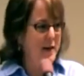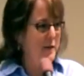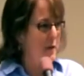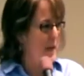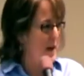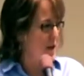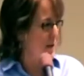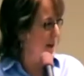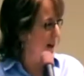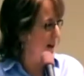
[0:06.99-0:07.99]

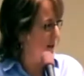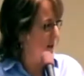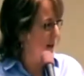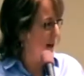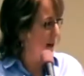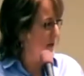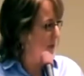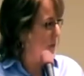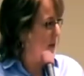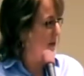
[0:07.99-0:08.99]
information meetings where they gave a
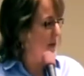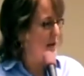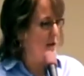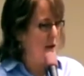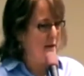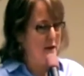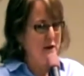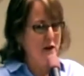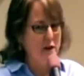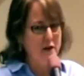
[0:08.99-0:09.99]
brief history of the
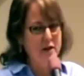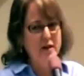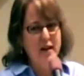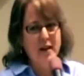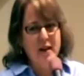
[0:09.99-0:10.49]
church,